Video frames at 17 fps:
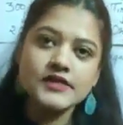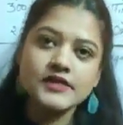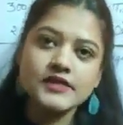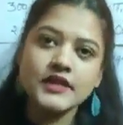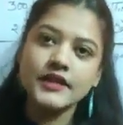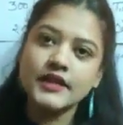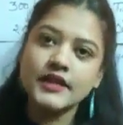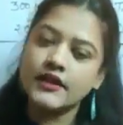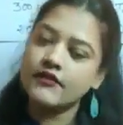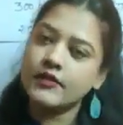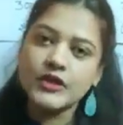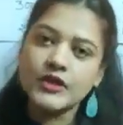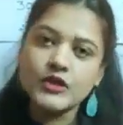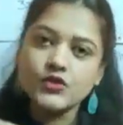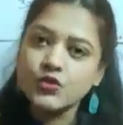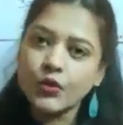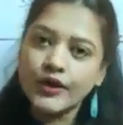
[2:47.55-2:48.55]
So
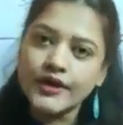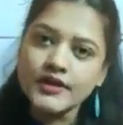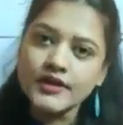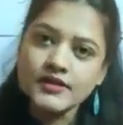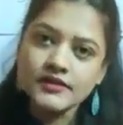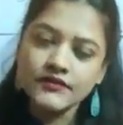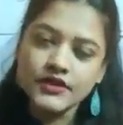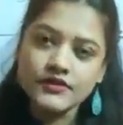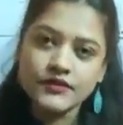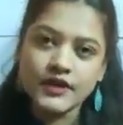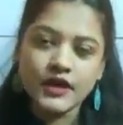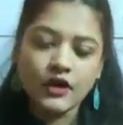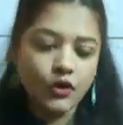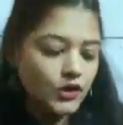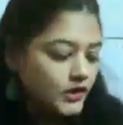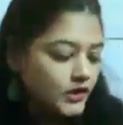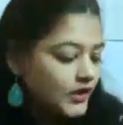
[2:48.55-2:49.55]
obviously there will be
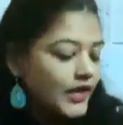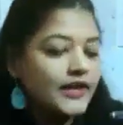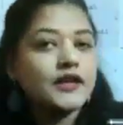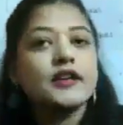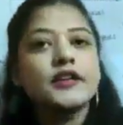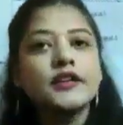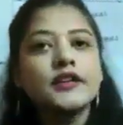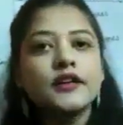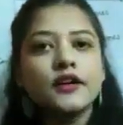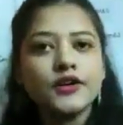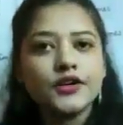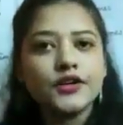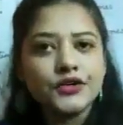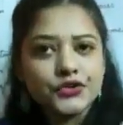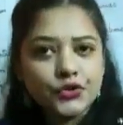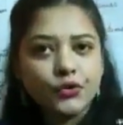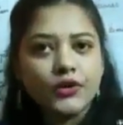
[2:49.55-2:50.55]
joints which we call,
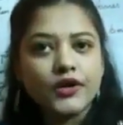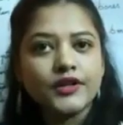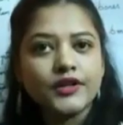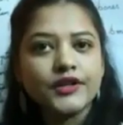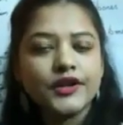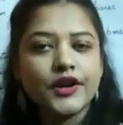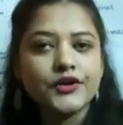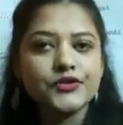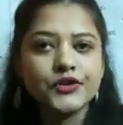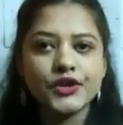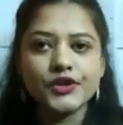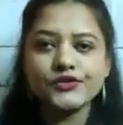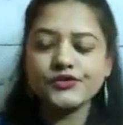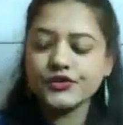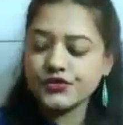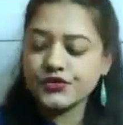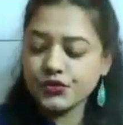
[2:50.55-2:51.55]
like here in shoulder
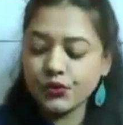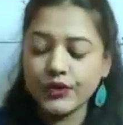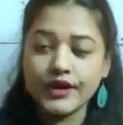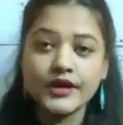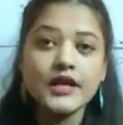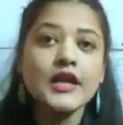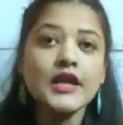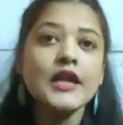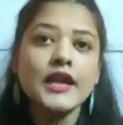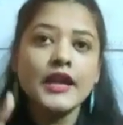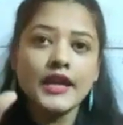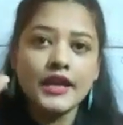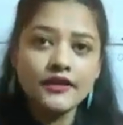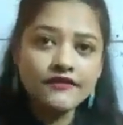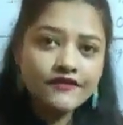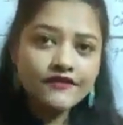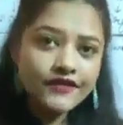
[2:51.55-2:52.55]
there's the
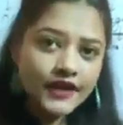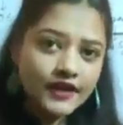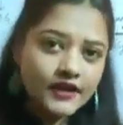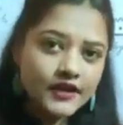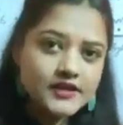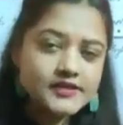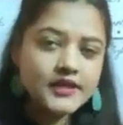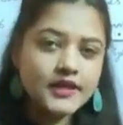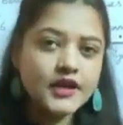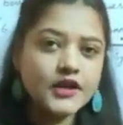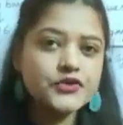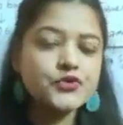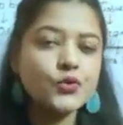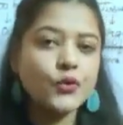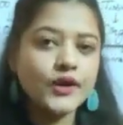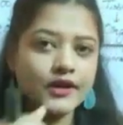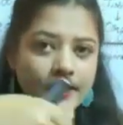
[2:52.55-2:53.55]
joint, in
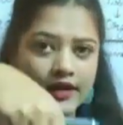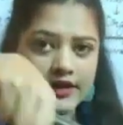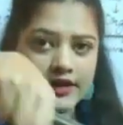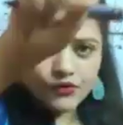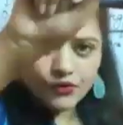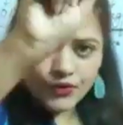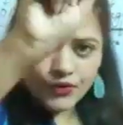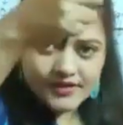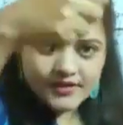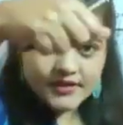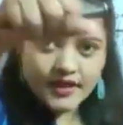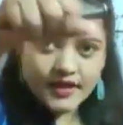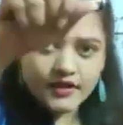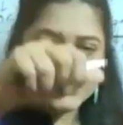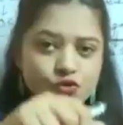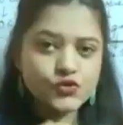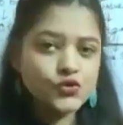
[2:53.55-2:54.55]
fingers there are joint,
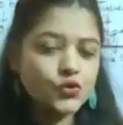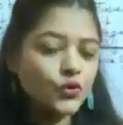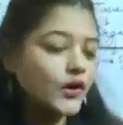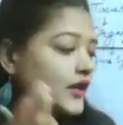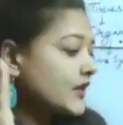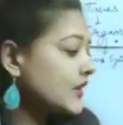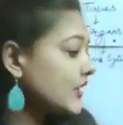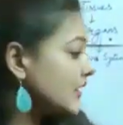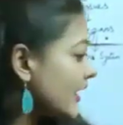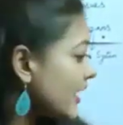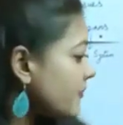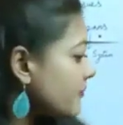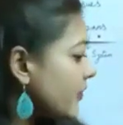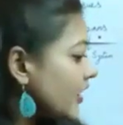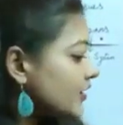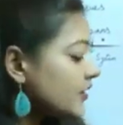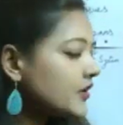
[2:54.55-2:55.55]
in wrist there is a
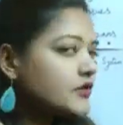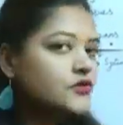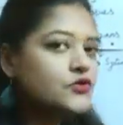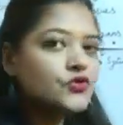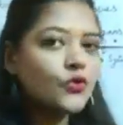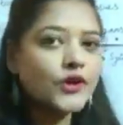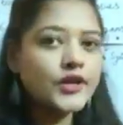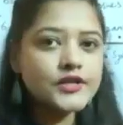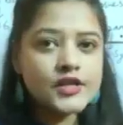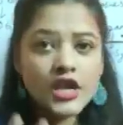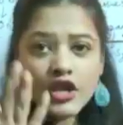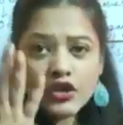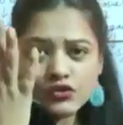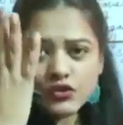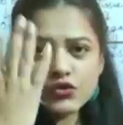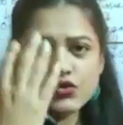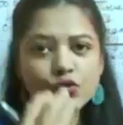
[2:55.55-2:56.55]
joint, in the neck part there is
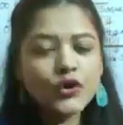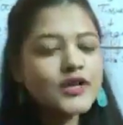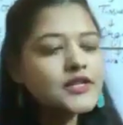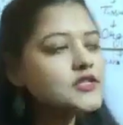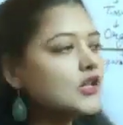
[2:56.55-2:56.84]
joints.